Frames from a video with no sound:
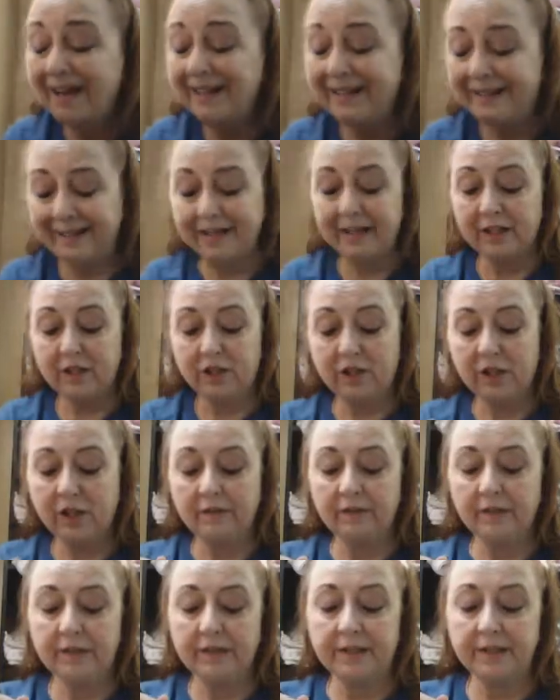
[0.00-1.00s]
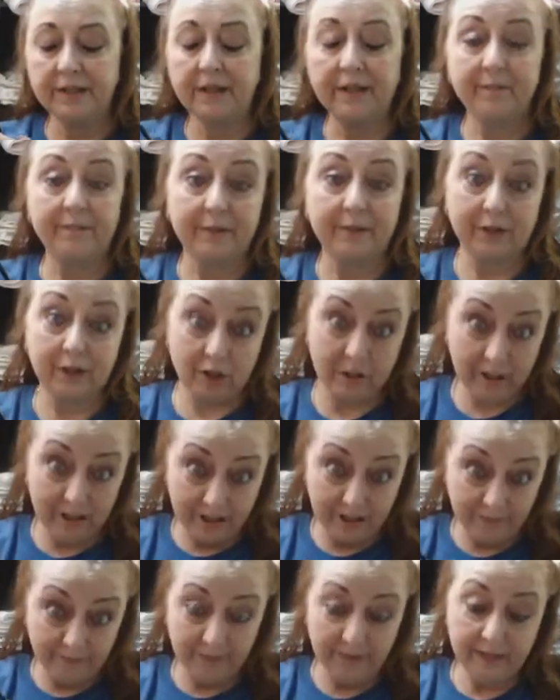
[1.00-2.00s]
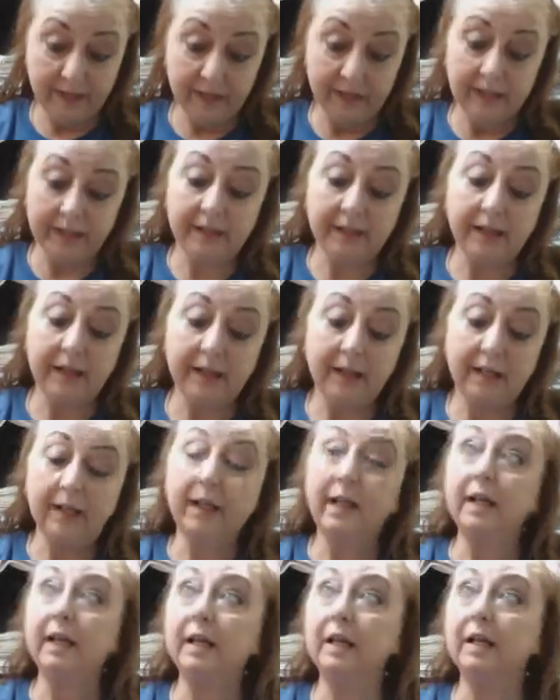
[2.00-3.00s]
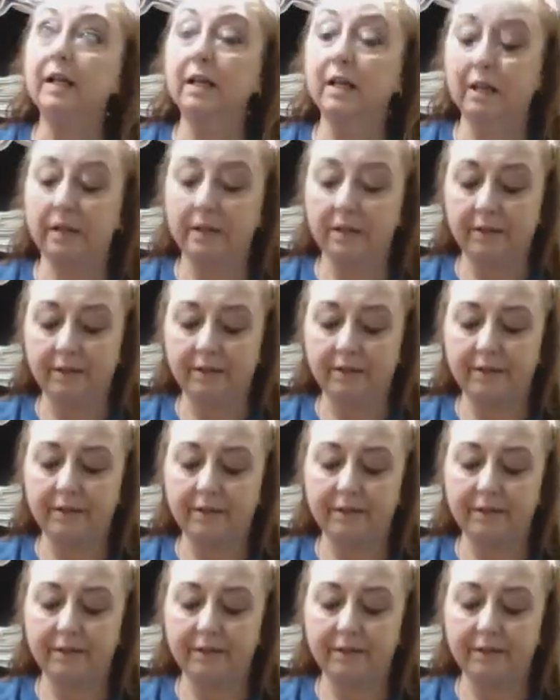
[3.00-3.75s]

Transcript: Yeah, Sharon doesn't have much time for that today, because